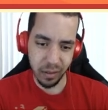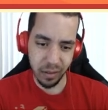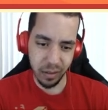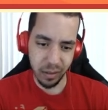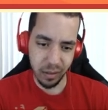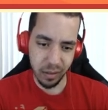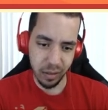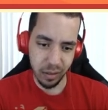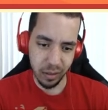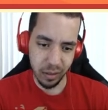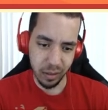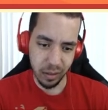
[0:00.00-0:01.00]

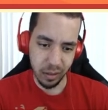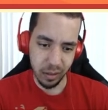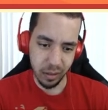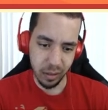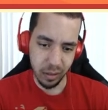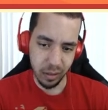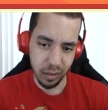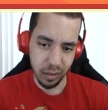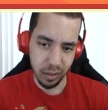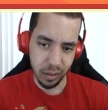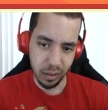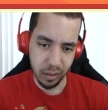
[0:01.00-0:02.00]

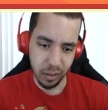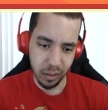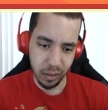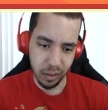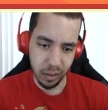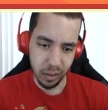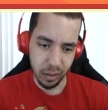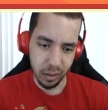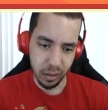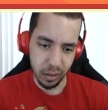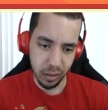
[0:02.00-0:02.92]
Nothing is said.